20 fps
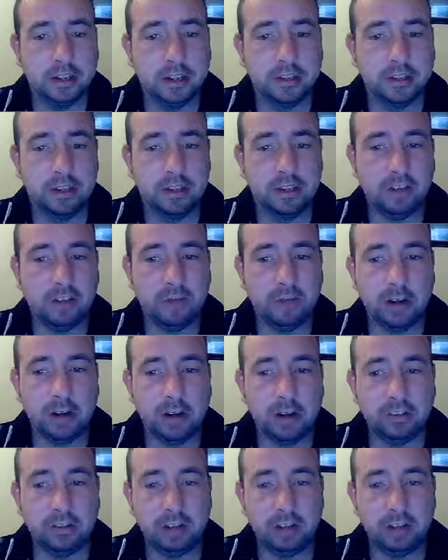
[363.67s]
If
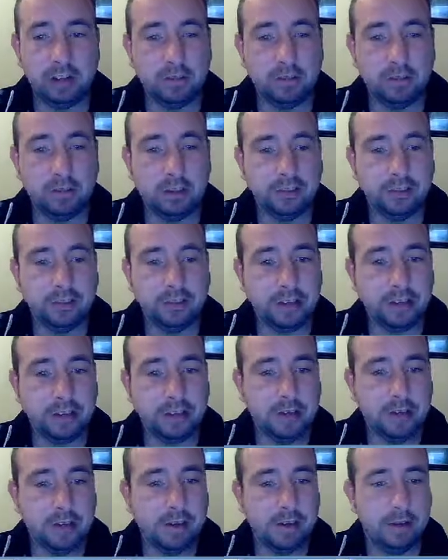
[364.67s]
Microsoft doesn't
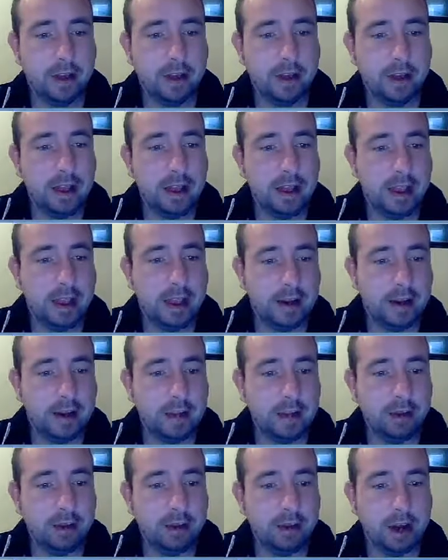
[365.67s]
even enable
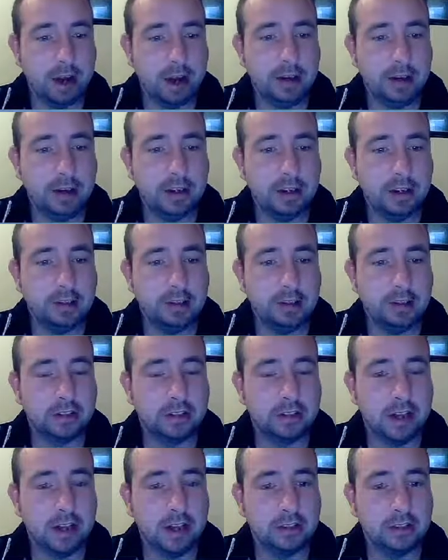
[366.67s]
it on its
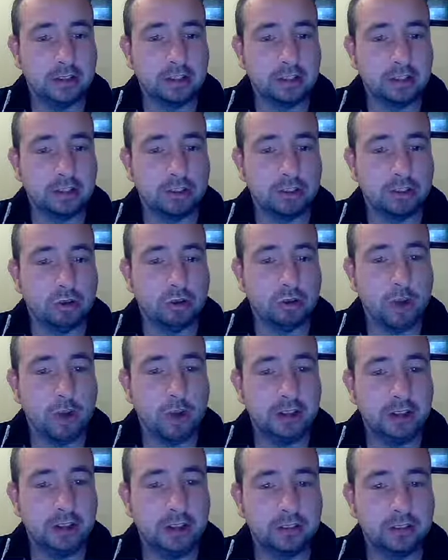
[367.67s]
latest
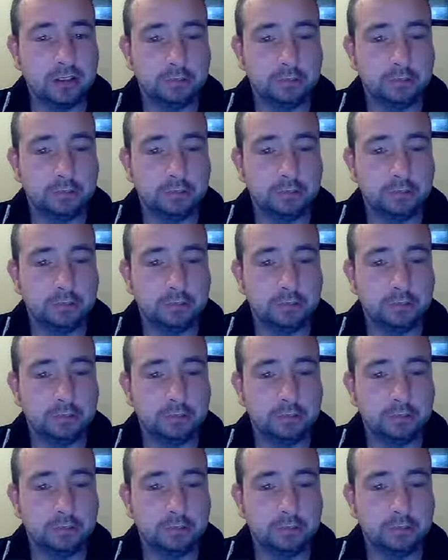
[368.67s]
OS,